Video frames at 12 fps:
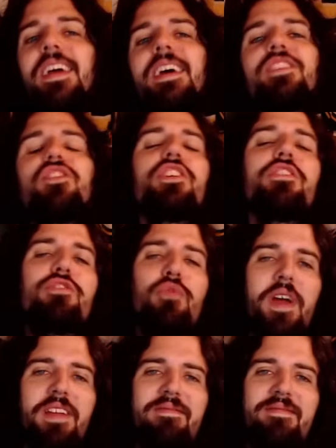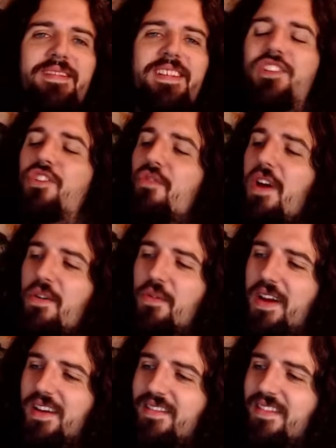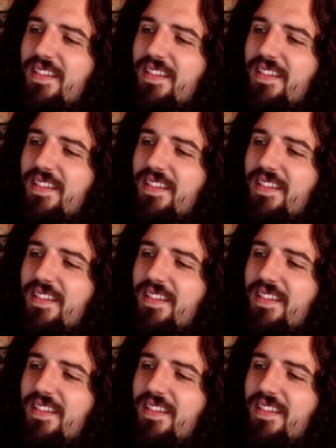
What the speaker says: It's a huge win. It's a great win.